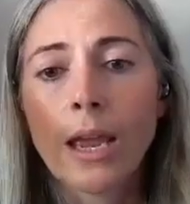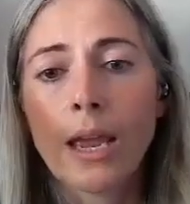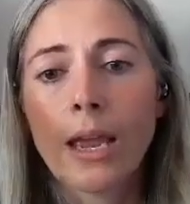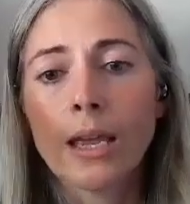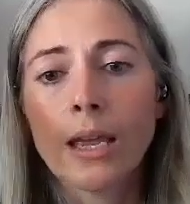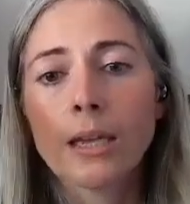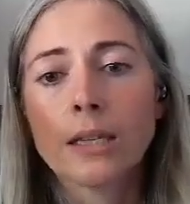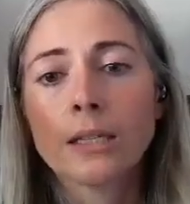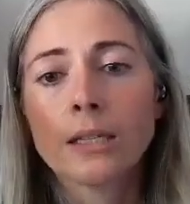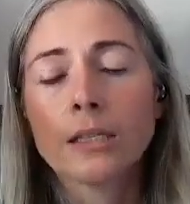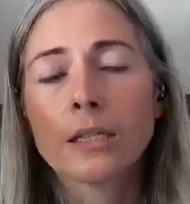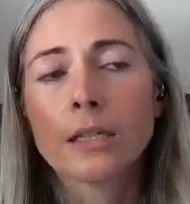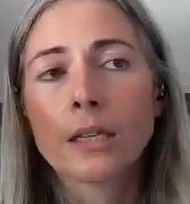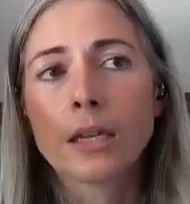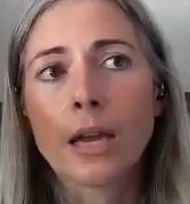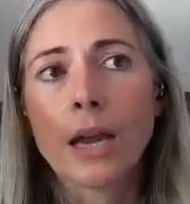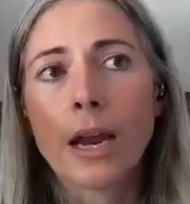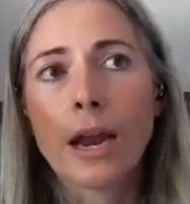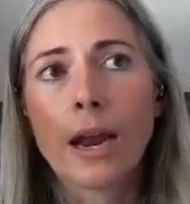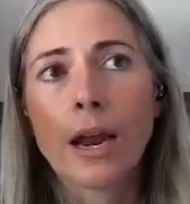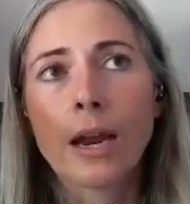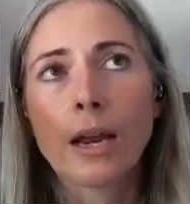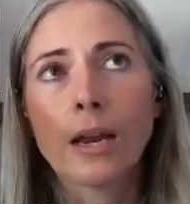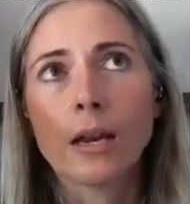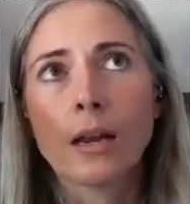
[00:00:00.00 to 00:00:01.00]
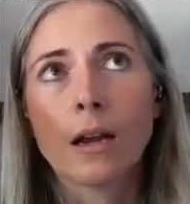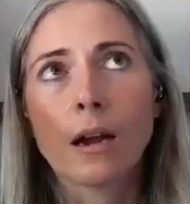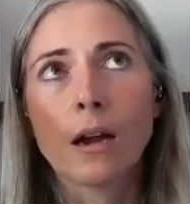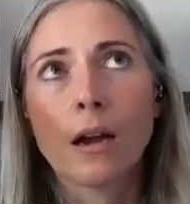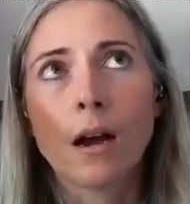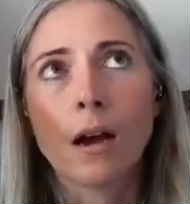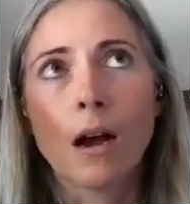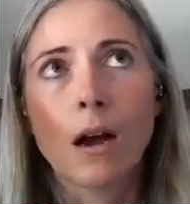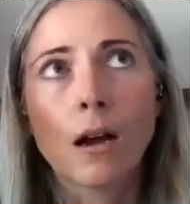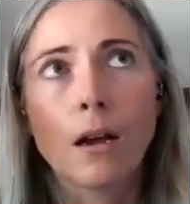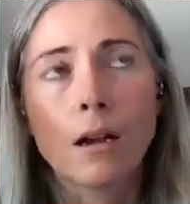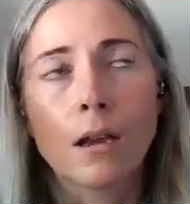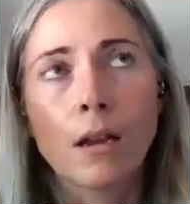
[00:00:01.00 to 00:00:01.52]
And
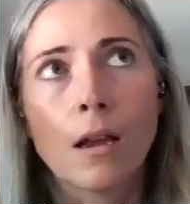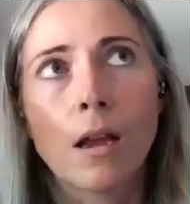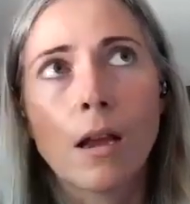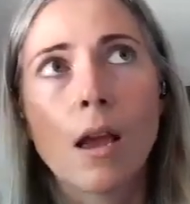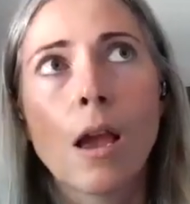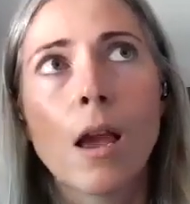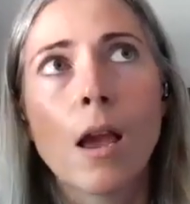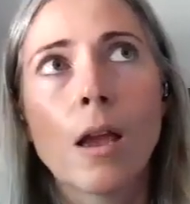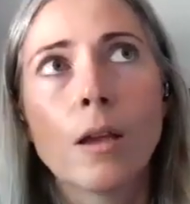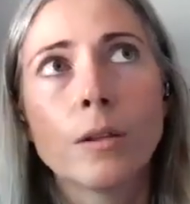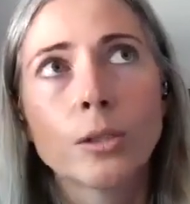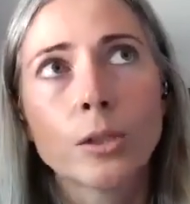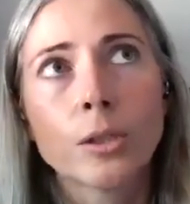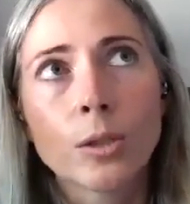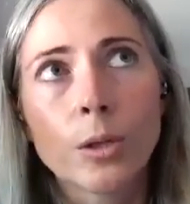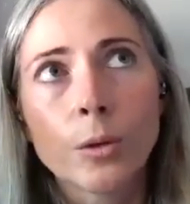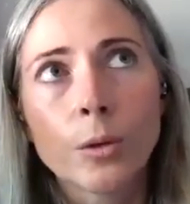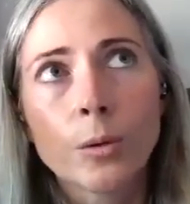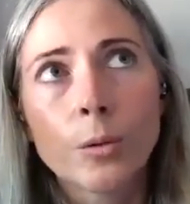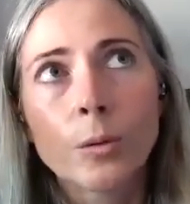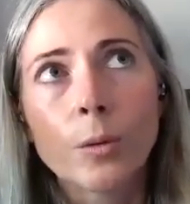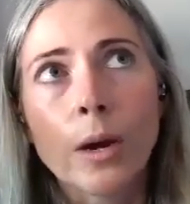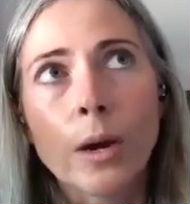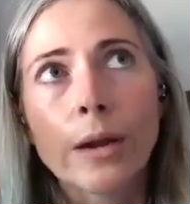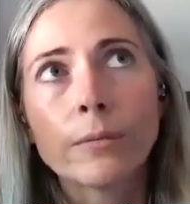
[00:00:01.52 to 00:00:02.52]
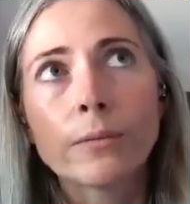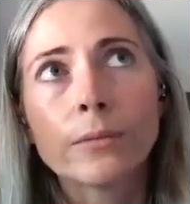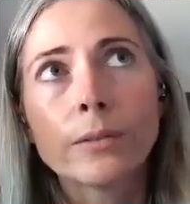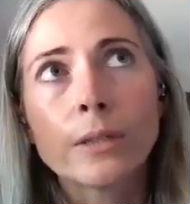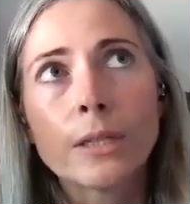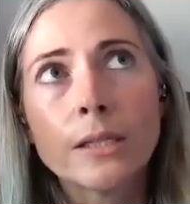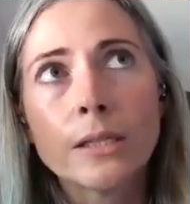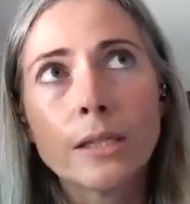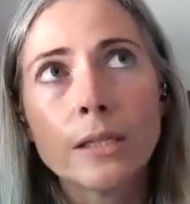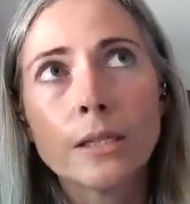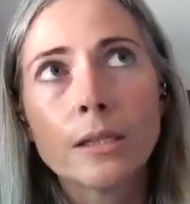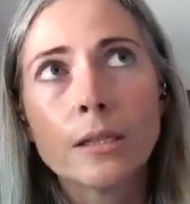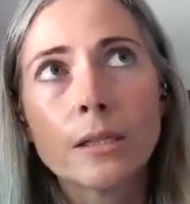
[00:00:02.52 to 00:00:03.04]
so I've
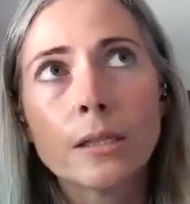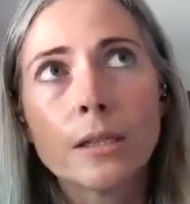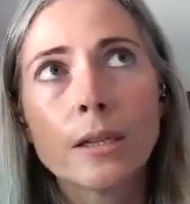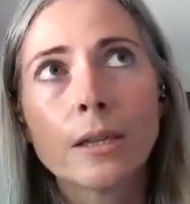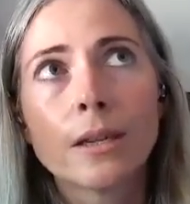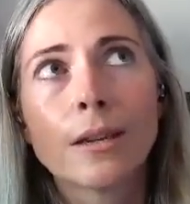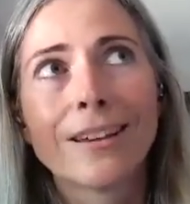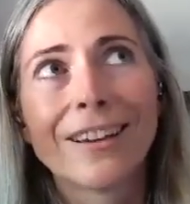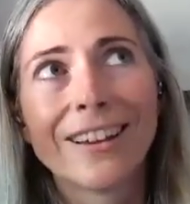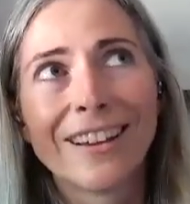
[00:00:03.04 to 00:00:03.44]
listened,